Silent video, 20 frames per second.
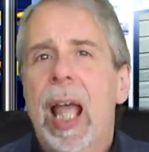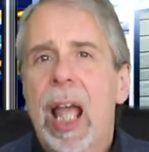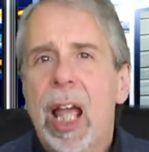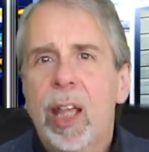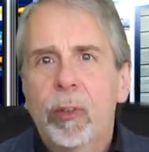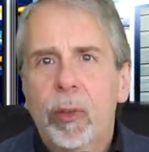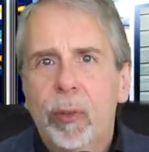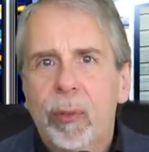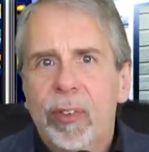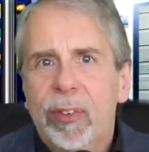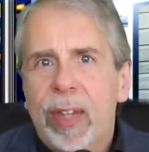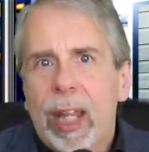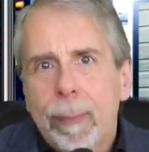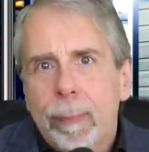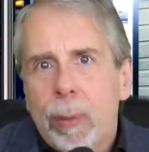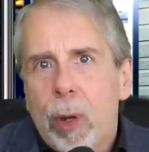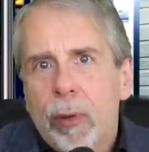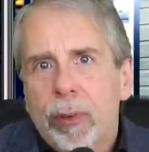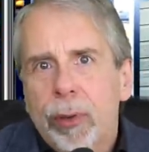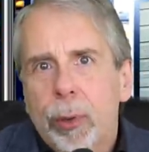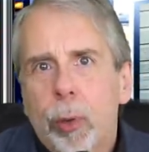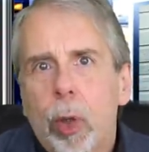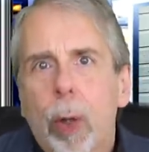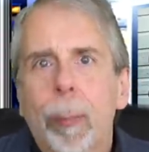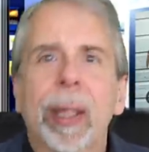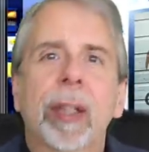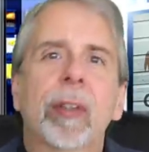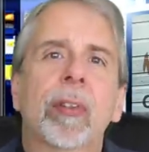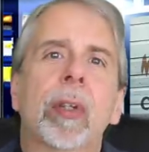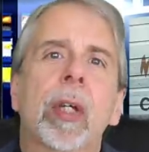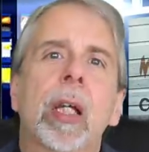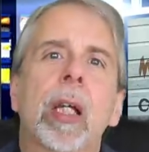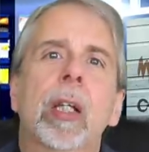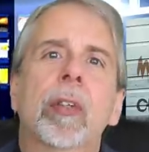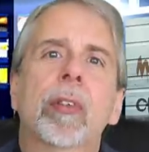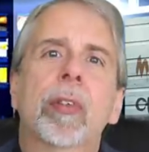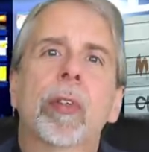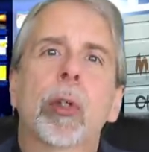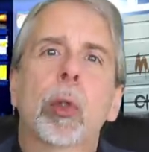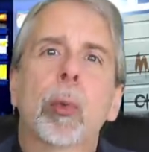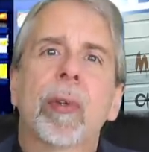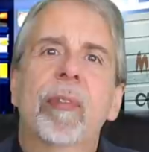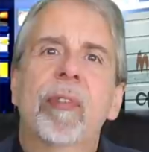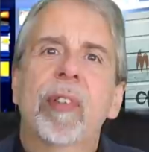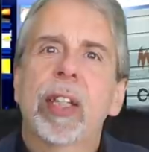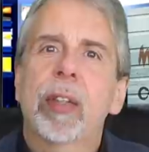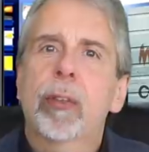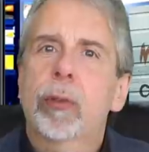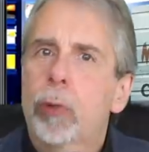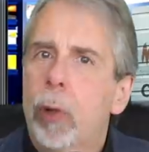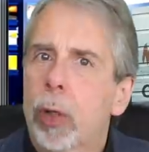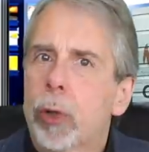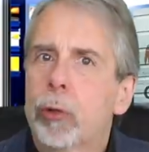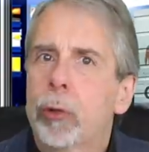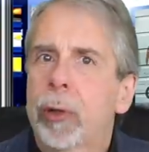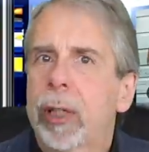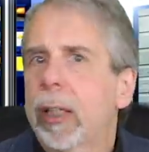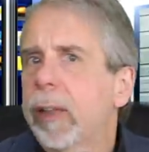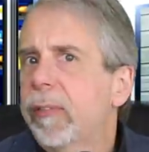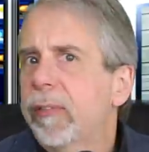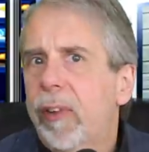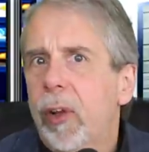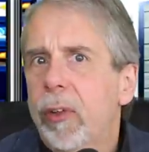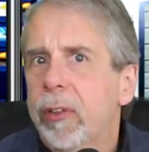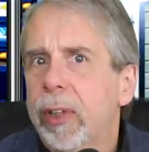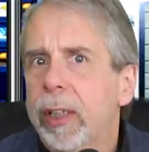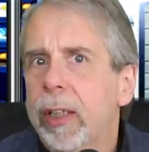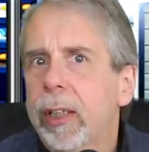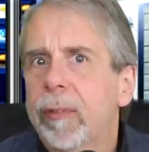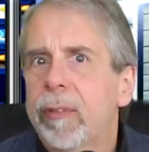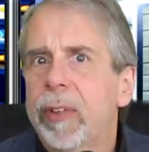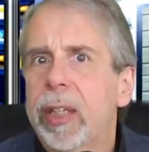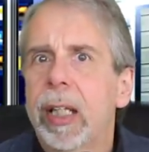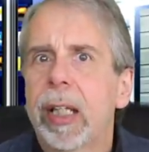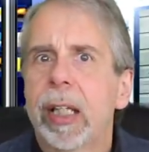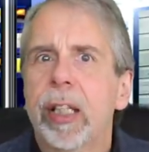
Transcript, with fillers: As for the second part of your comment, to do with the structuring and funding of the